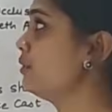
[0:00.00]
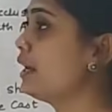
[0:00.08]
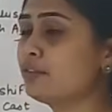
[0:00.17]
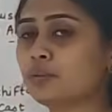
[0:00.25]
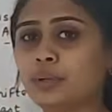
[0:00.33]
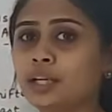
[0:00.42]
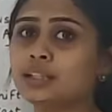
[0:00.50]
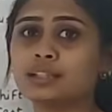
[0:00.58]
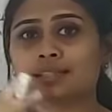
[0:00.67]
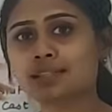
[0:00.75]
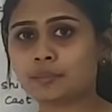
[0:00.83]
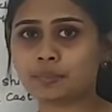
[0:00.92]
We have to make
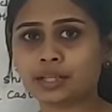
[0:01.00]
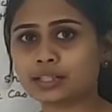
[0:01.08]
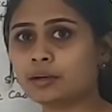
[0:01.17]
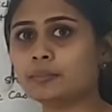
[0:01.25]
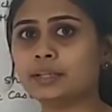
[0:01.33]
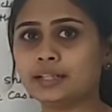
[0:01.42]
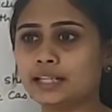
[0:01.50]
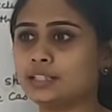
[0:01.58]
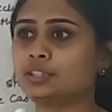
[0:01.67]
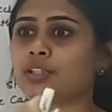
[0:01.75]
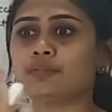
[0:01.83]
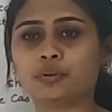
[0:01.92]
a separate complete
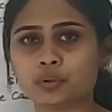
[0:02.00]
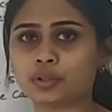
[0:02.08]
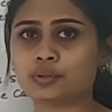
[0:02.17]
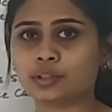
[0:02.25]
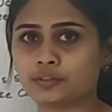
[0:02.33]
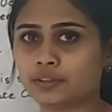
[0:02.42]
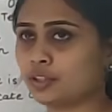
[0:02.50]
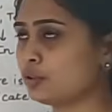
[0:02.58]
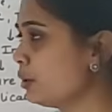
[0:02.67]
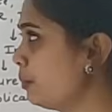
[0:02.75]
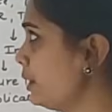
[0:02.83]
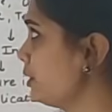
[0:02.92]
denture if we want to give it to
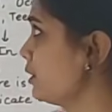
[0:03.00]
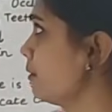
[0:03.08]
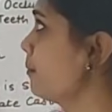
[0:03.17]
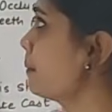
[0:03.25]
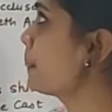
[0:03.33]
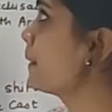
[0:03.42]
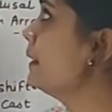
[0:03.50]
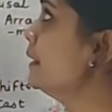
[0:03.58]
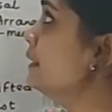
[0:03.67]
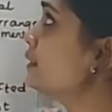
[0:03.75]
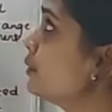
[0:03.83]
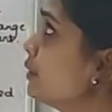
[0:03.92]
the patient.
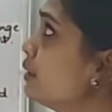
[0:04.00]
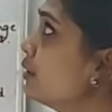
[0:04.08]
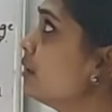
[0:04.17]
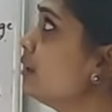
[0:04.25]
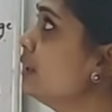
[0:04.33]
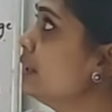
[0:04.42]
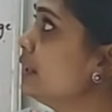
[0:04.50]
So here